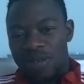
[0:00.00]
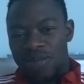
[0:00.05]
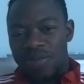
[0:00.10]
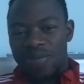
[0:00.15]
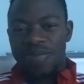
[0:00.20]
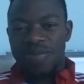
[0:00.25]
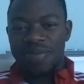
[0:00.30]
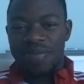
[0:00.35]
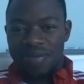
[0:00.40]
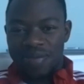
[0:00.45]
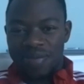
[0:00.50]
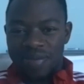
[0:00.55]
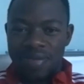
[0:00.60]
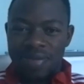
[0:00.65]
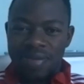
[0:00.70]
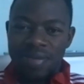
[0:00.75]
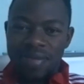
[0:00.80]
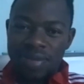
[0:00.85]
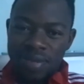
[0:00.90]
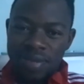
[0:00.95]
Yeah.
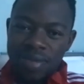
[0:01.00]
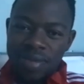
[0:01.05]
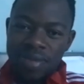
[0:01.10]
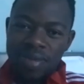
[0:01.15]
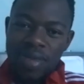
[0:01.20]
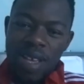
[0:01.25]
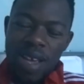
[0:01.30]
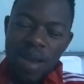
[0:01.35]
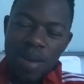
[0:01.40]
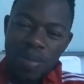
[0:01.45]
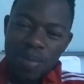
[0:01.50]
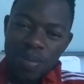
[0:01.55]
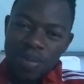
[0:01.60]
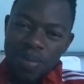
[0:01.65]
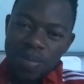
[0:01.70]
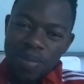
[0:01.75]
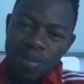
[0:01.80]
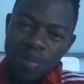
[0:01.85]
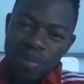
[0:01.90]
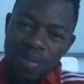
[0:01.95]
2000 then yeah.
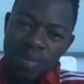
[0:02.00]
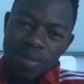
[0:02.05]
times 12,